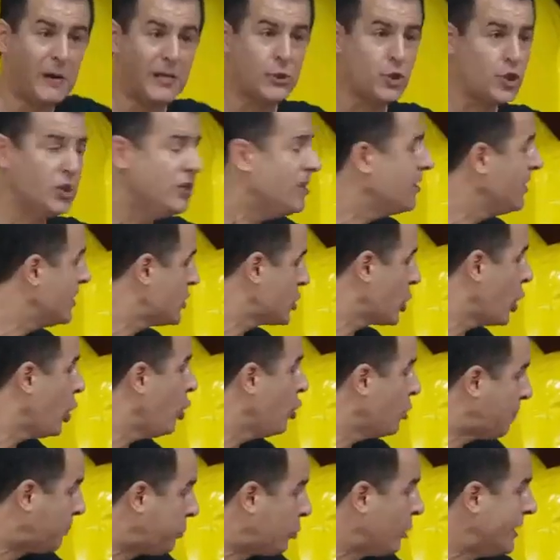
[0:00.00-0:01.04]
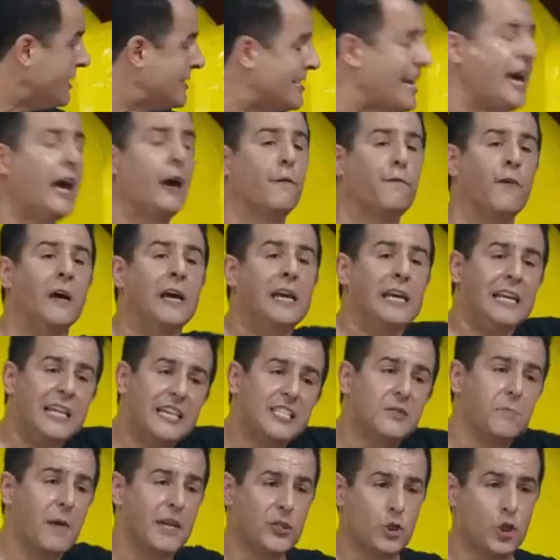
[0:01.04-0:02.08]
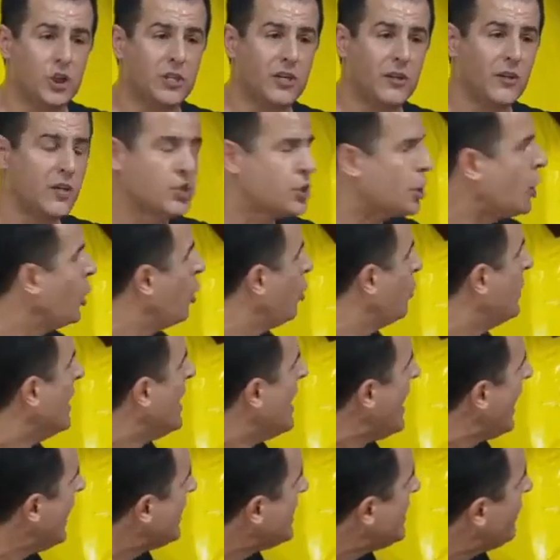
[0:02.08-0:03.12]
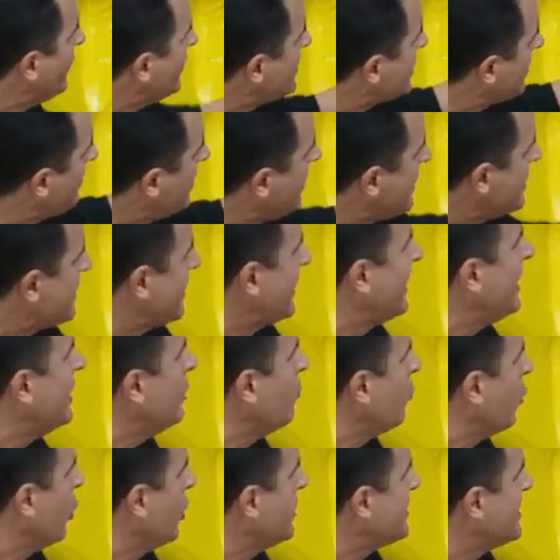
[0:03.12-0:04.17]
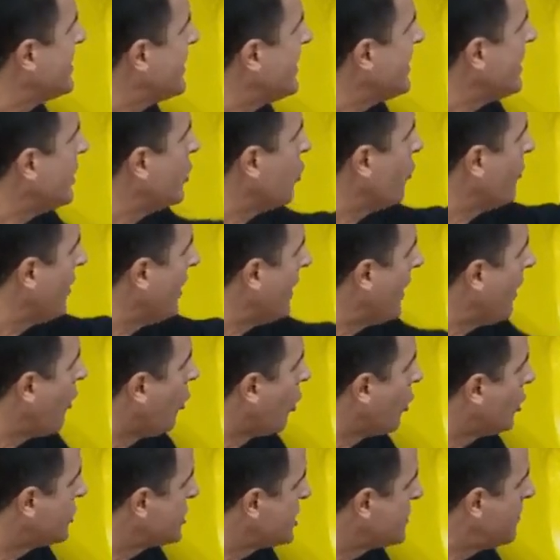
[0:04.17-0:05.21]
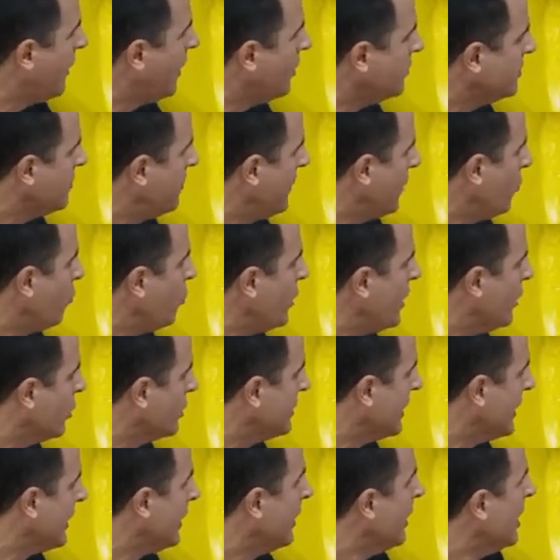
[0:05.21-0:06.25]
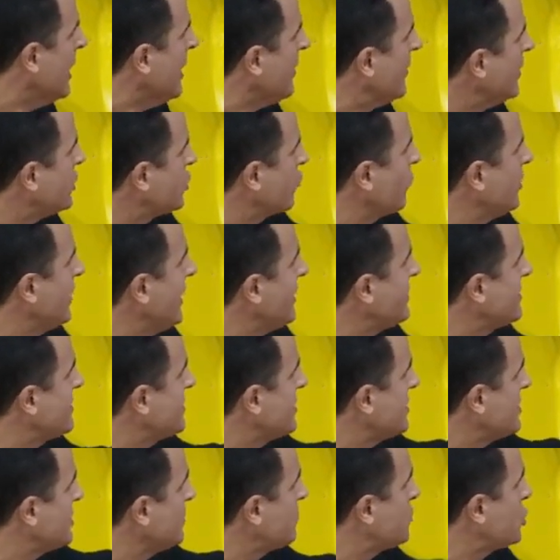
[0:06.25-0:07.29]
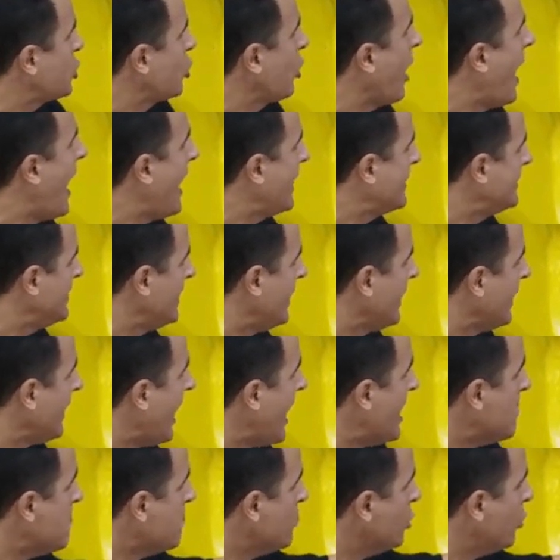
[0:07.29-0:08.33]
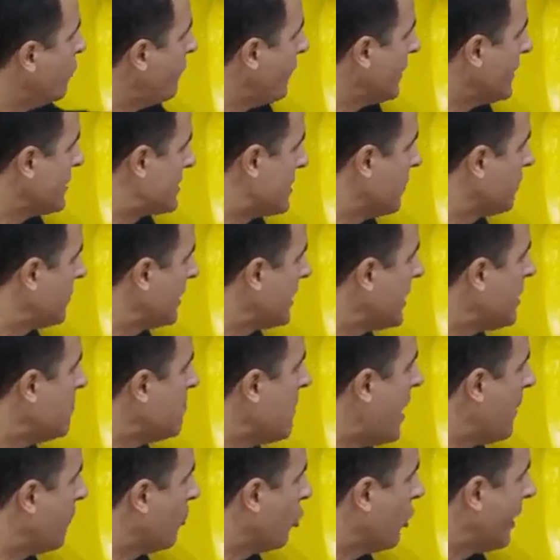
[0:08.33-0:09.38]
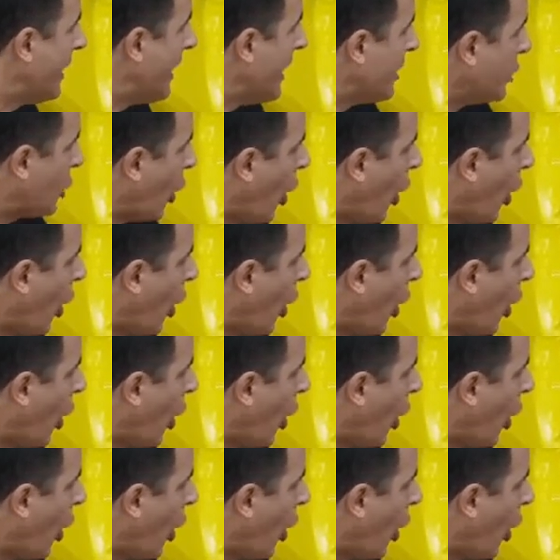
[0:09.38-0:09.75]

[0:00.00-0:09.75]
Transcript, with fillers: mentioned in this code, printf is mentioned in this code, and even some of these keywords here that are spelled a bit weirdly, this relates to subtracting and moving something in memory and